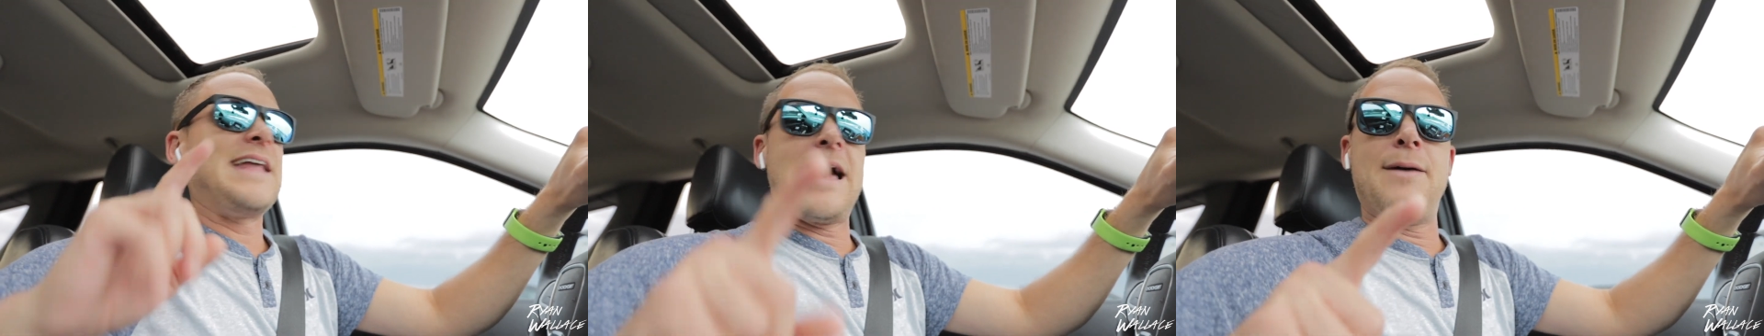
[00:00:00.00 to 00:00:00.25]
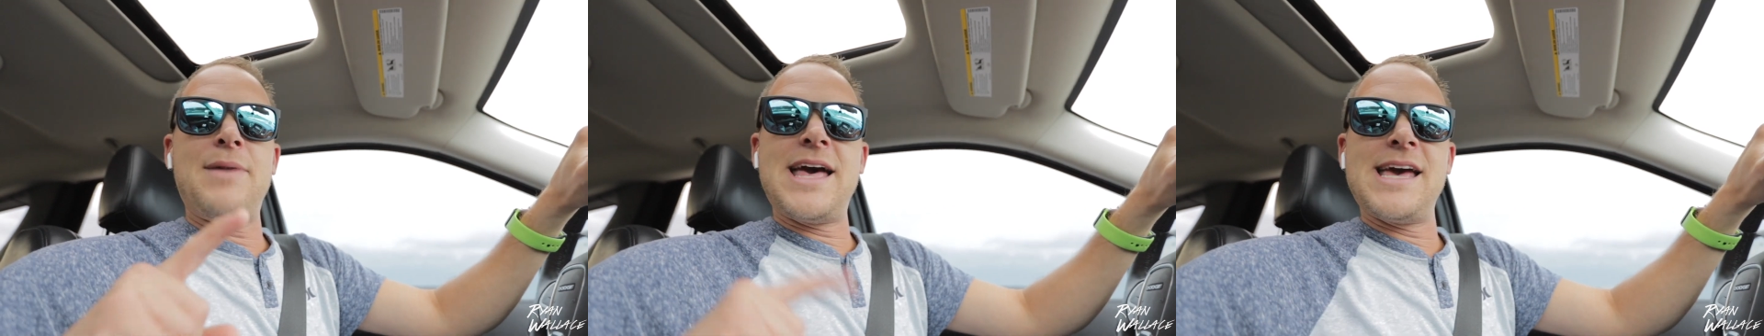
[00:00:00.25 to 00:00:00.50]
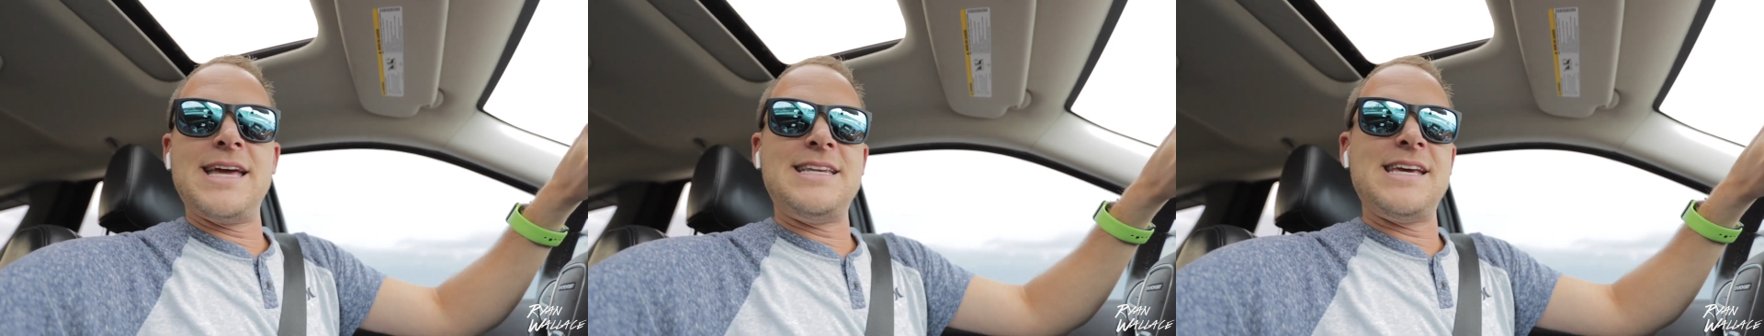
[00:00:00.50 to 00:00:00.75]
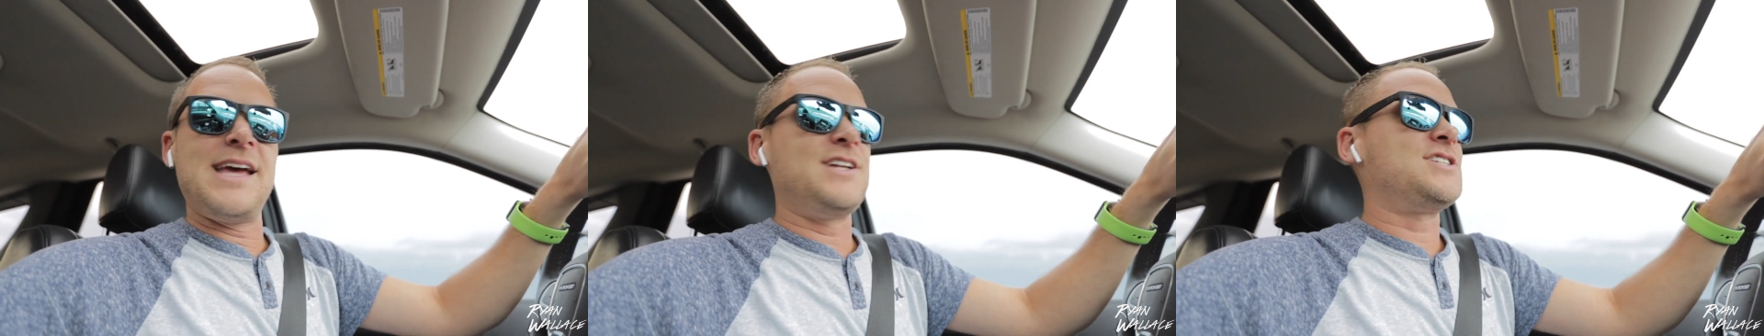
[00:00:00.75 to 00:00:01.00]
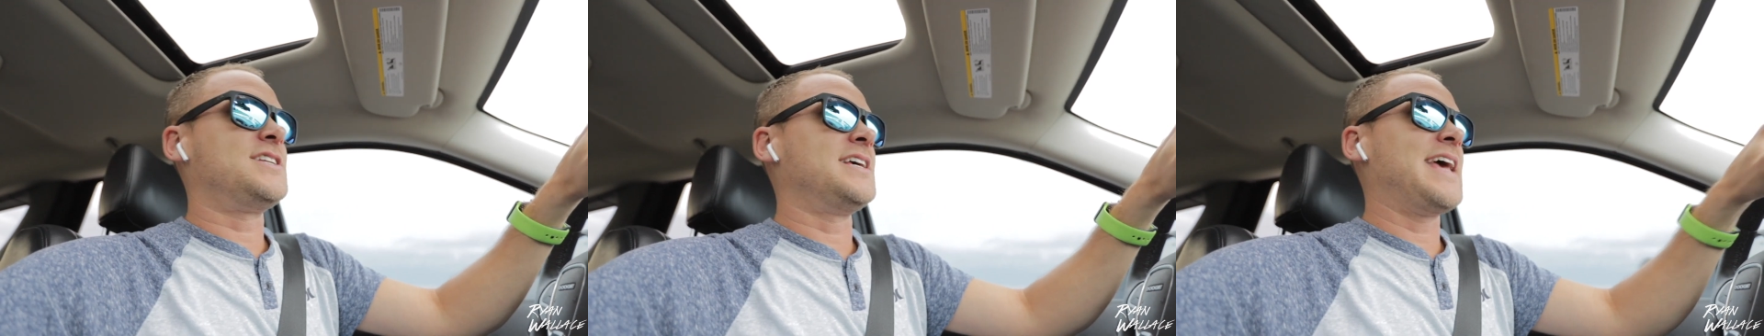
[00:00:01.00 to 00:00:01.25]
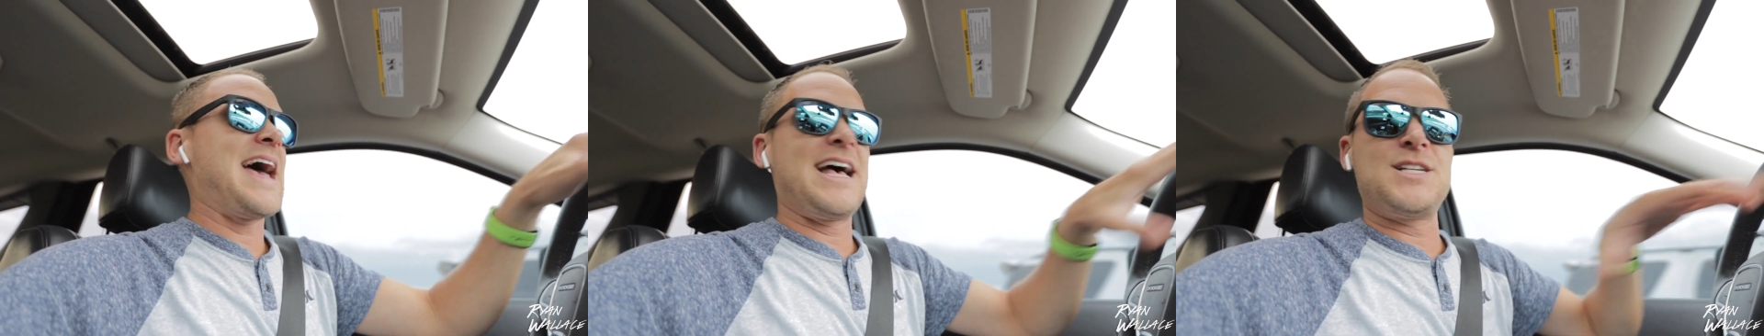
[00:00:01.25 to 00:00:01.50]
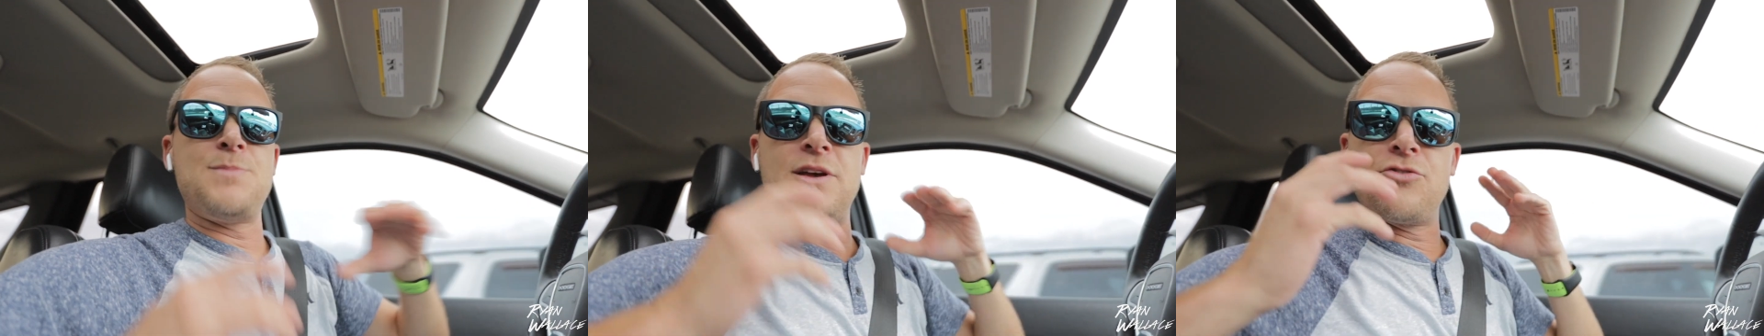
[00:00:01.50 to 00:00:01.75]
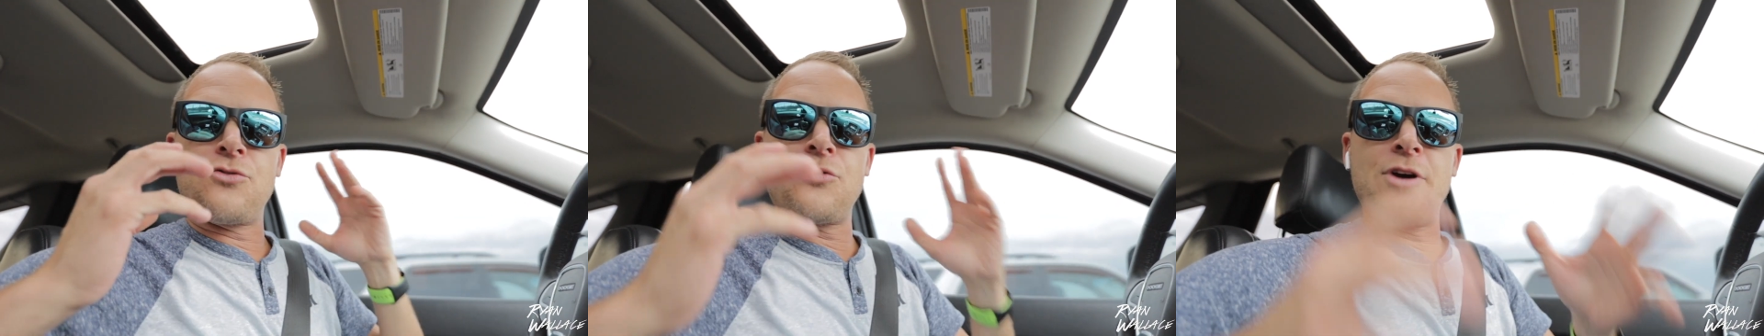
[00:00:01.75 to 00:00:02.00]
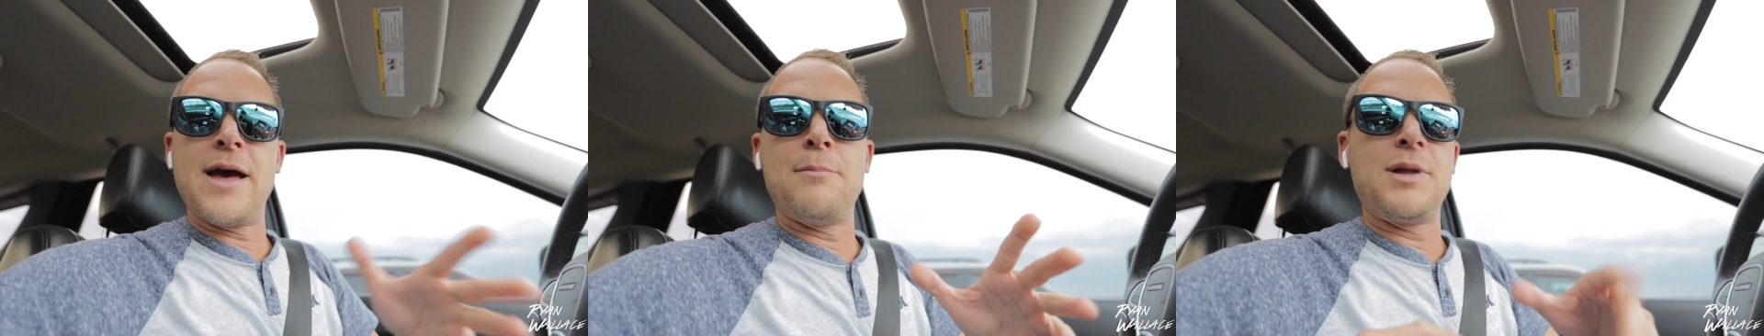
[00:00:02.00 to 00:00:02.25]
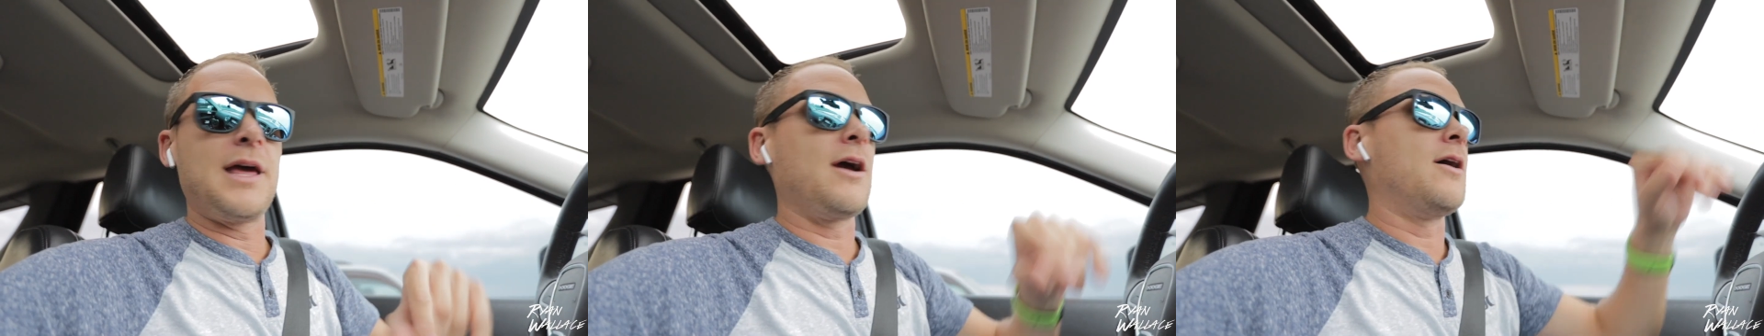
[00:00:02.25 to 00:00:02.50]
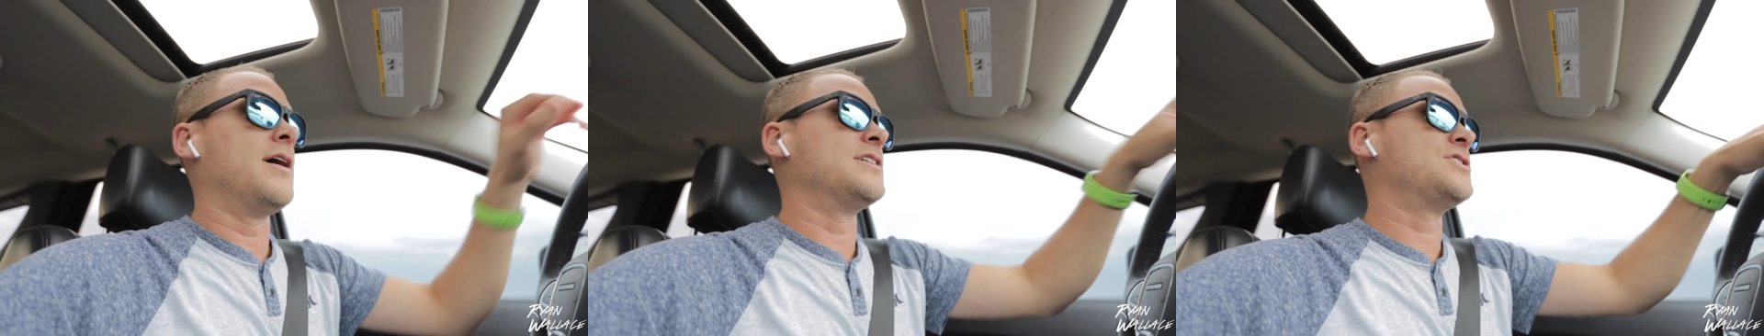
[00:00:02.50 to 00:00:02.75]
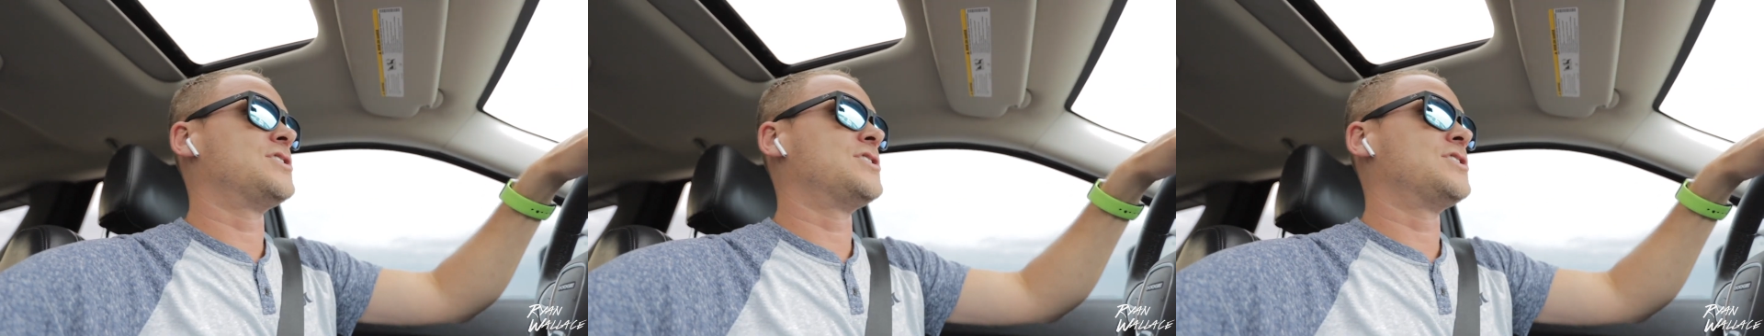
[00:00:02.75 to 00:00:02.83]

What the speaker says: now my ADHD has me rambling on.